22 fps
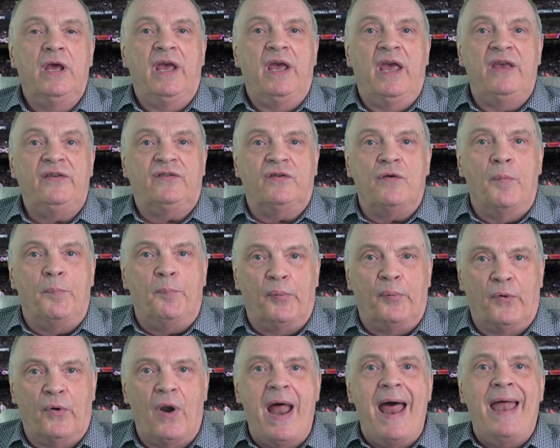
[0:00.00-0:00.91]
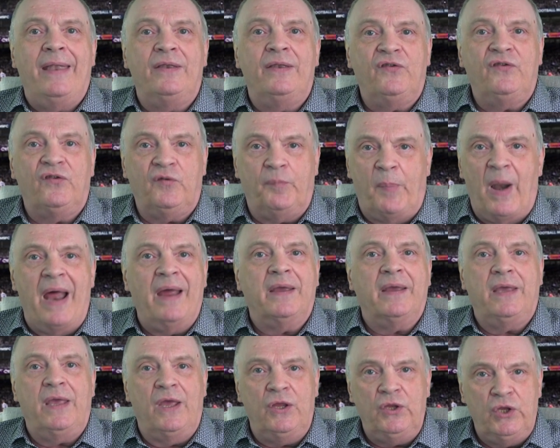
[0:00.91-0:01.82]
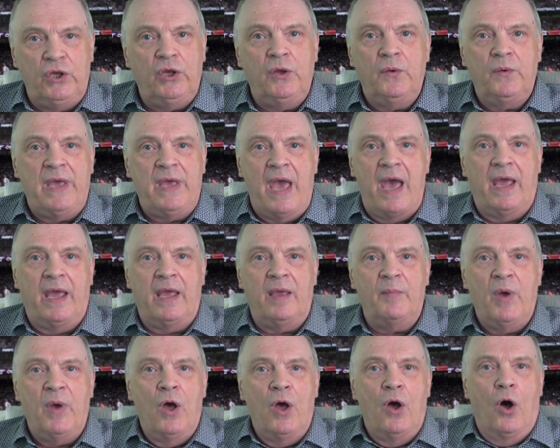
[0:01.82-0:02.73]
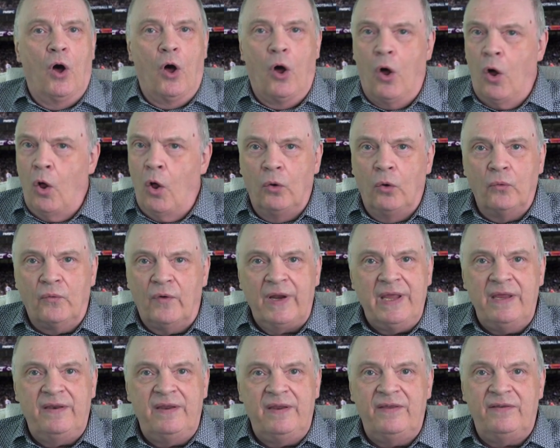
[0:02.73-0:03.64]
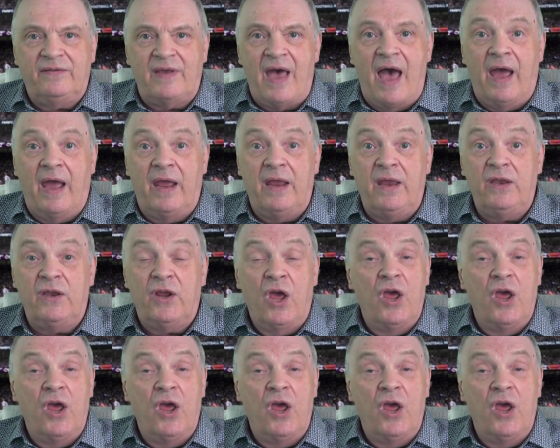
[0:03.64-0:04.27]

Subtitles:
It's a brand spanking new game, all redesigned.